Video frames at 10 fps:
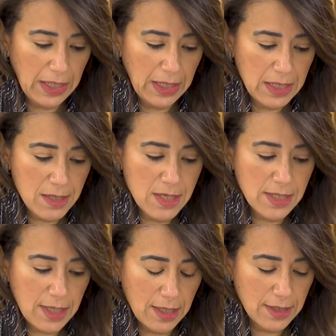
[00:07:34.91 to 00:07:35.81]
uh,
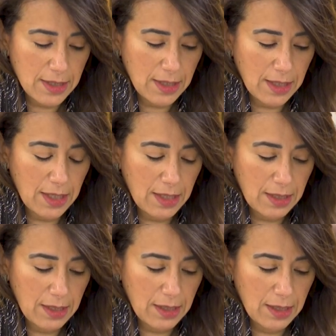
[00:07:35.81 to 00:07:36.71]
discussing
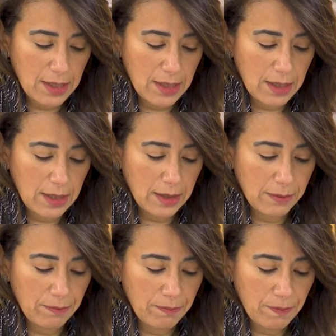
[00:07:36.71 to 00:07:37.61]
in, uh,
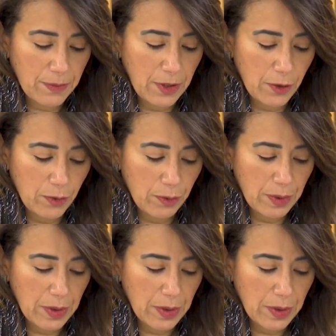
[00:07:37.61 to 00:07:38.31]
um, you know,